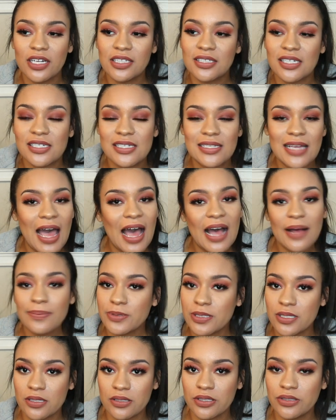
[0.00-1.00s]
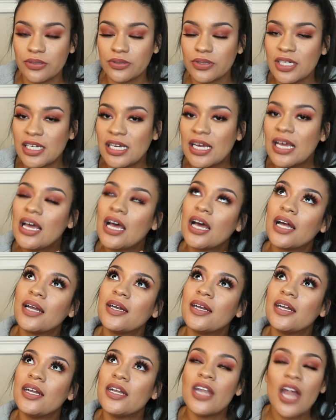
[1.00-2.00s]
It does absolutely
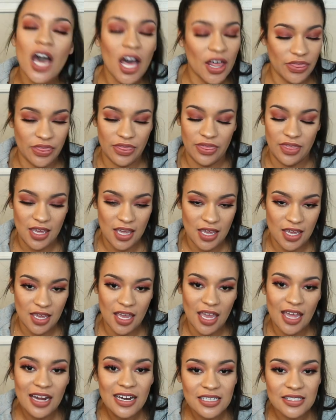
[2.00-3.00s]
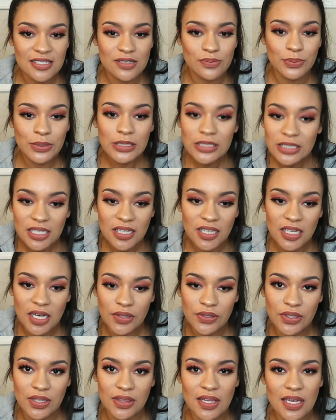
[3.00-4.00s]
nothing. And it's really the
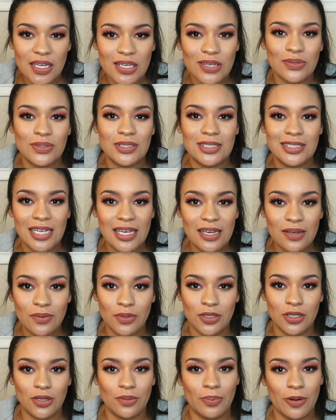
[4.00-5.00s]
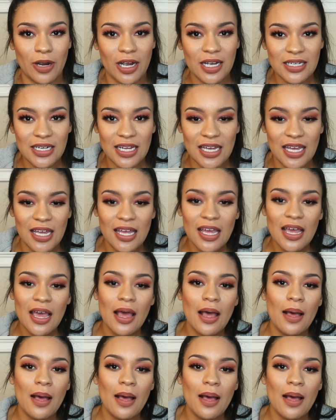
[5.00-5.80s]
only thing you can take when you're pregnant.